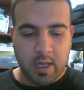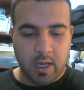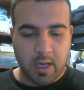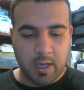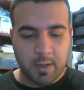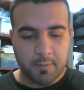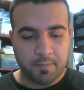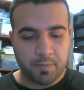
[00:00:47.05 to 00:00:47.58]

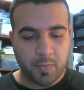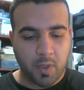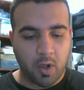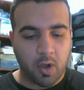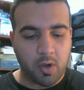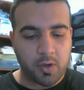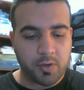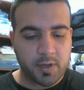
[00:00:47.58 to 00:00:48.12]

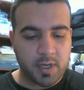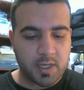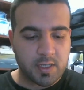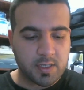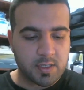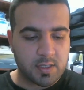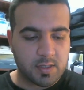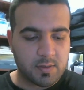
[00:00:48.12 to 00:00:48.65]
All it
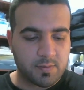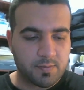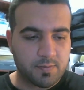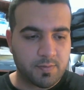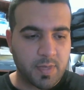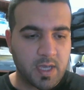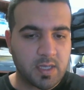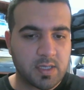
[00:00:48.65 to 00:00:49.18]
is
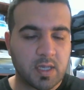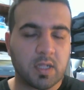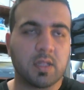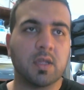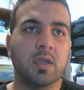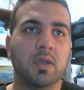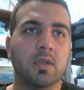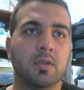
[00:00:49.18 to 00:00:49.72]

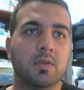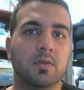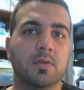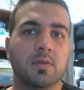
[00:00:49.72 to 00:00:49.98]
basically